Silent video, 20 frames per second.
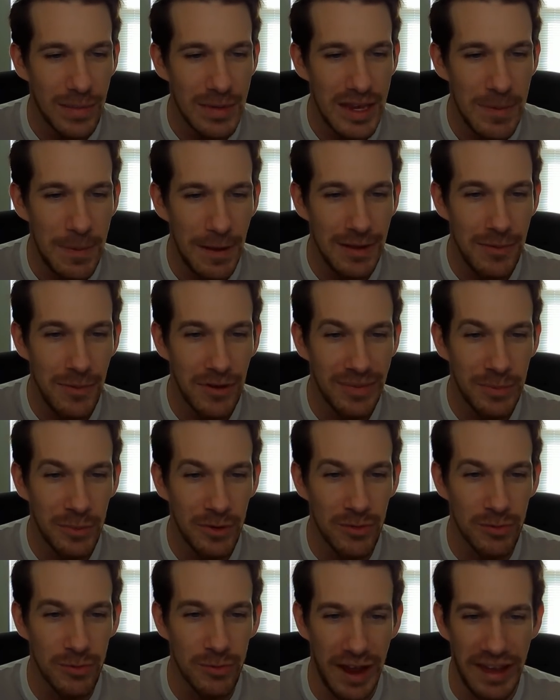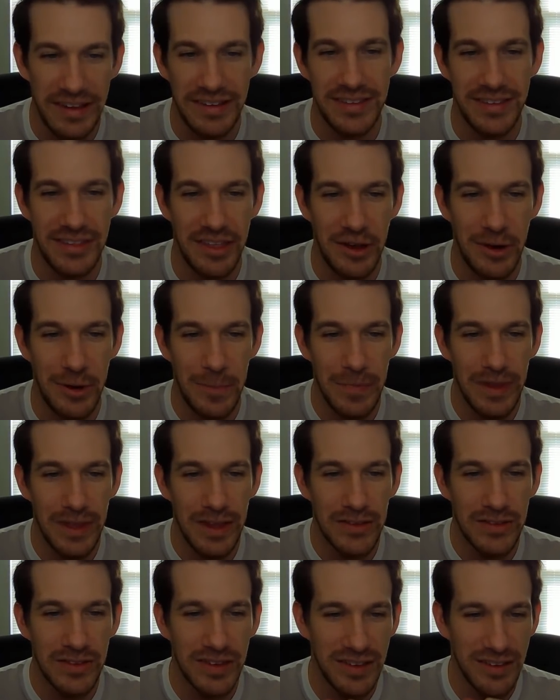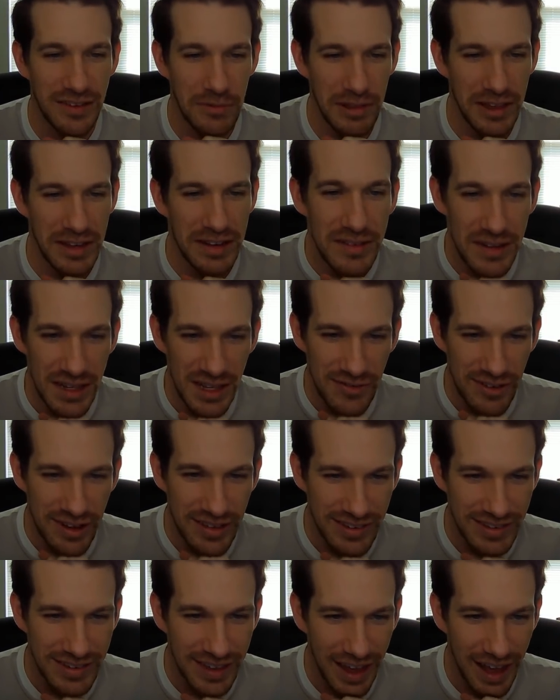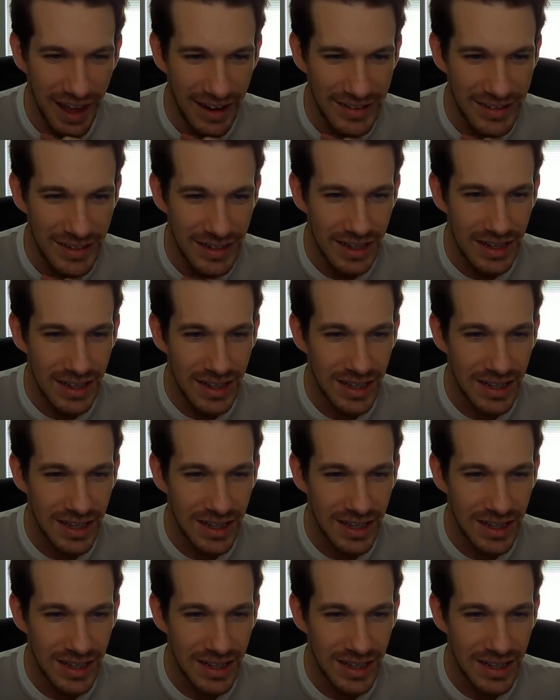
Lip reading: He probably wants more Res though. So this is really defense stacked.